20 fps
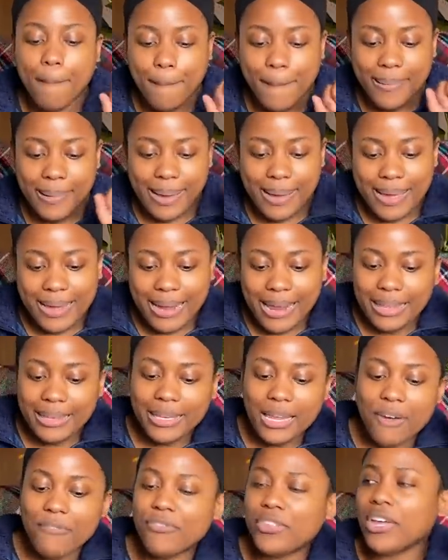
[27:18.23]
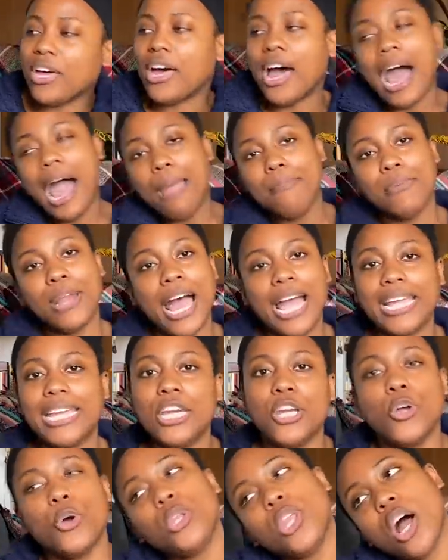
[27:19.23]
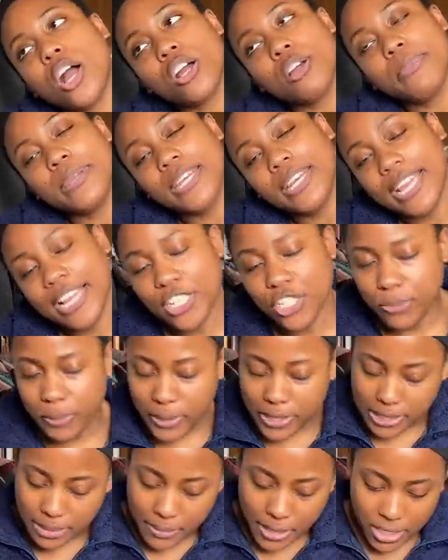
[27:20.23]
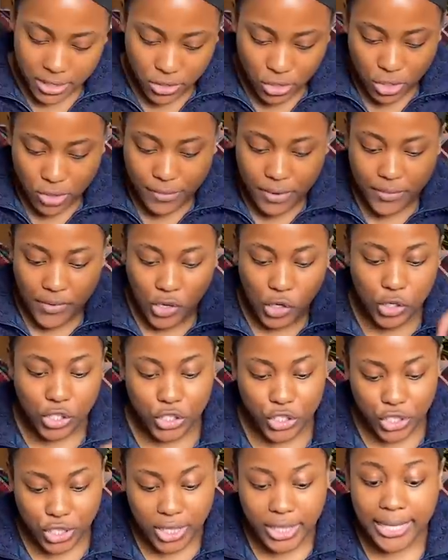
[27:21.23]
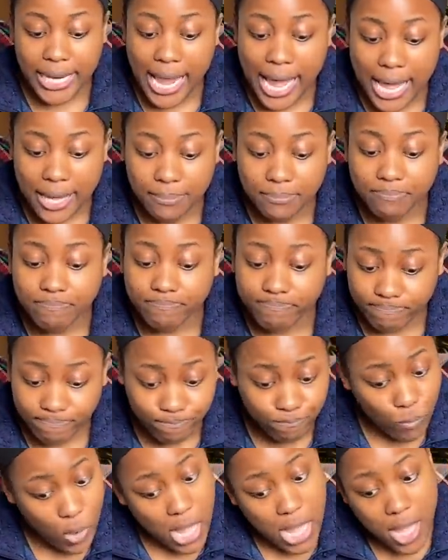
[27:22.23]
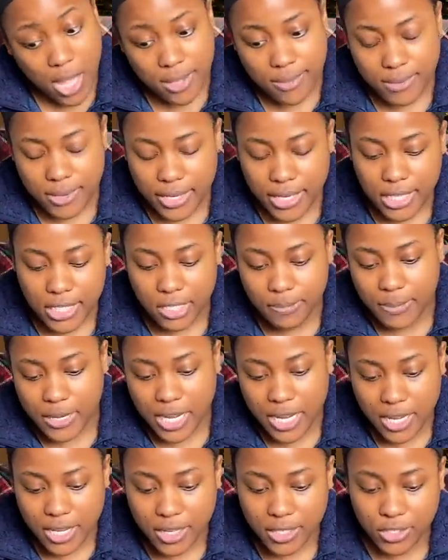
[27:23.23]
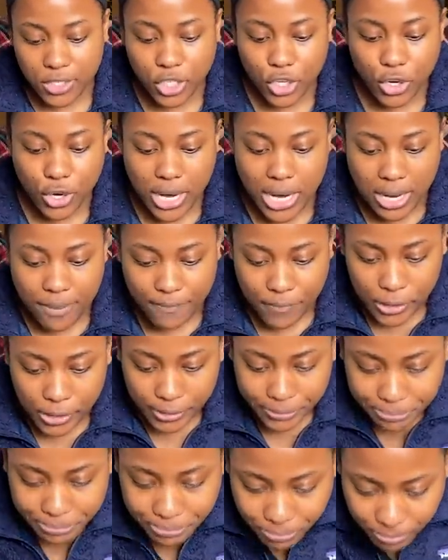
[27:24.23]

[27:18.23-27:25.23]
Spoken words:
But I love the, I can no longer be an agent because I'm a conservative and Christian. Yeah, well, it's because you're hateful.